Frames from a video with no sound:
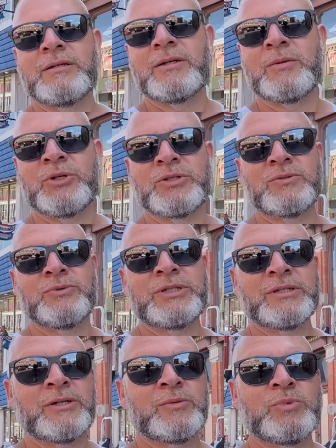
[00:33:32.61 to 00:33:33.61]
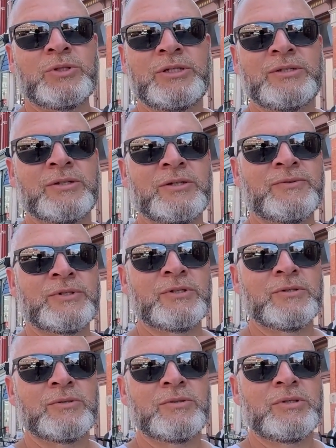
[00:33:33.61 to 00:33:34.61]
a bunch of retired police
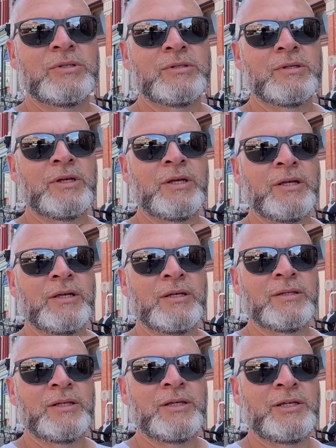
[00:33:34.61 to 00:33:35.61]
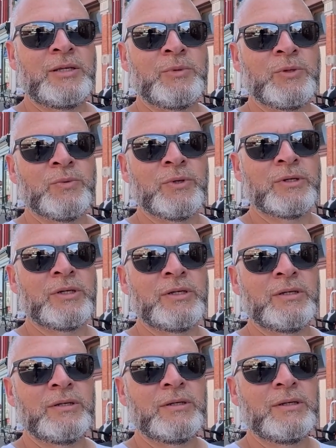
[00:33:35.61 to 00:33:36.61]
officers, and they keep it running.